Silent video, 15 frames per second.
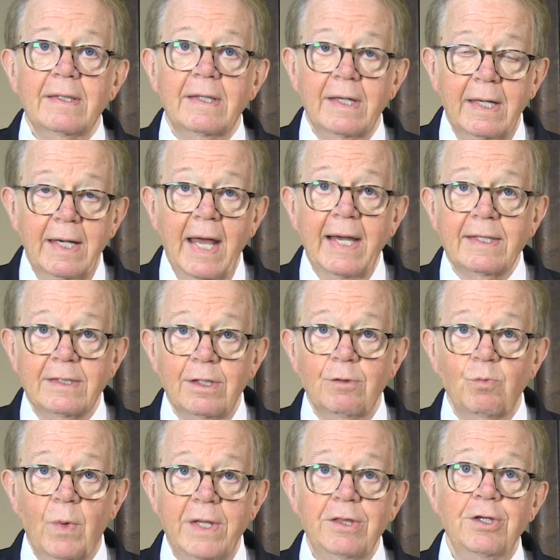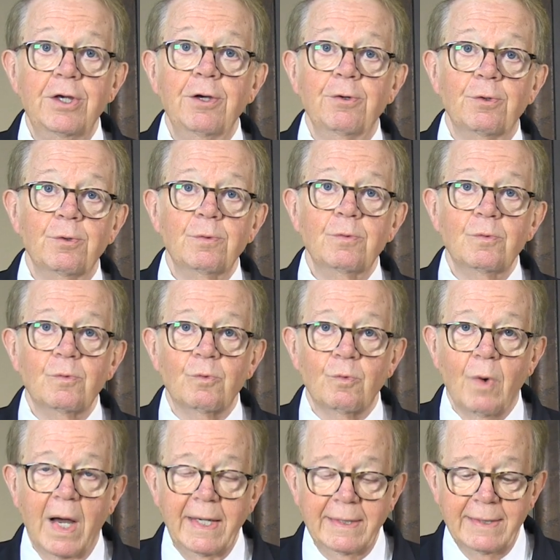connected with you
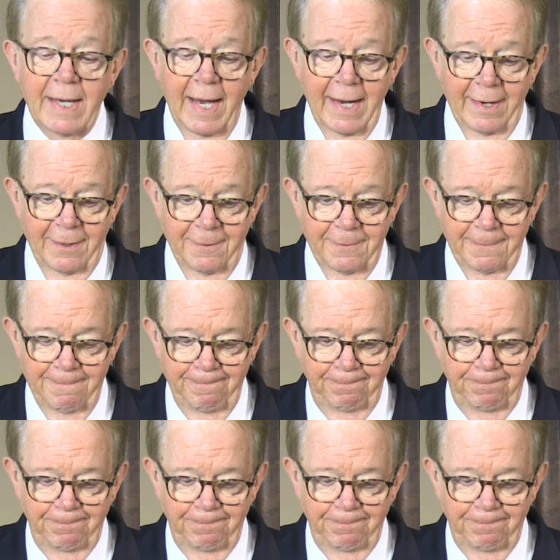right now.